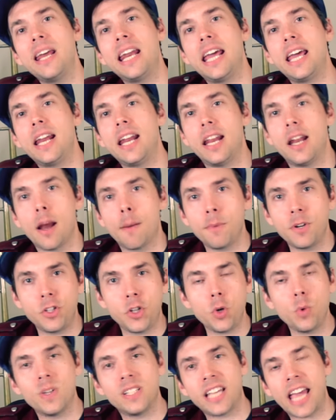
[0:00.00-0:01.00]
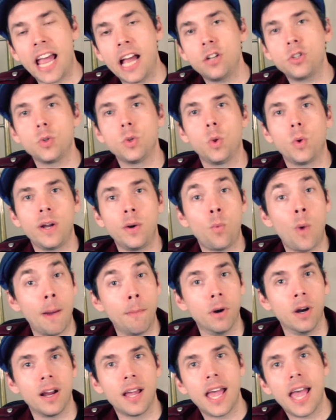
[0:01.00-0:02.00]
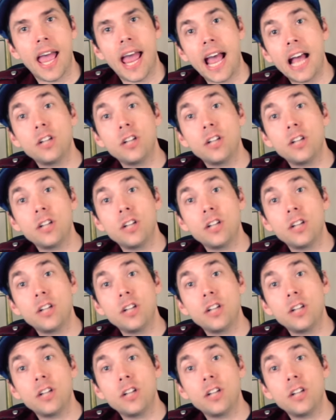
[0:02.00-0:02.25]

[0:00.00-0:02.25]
Coming in at number two is Andrew Lloyd Webber.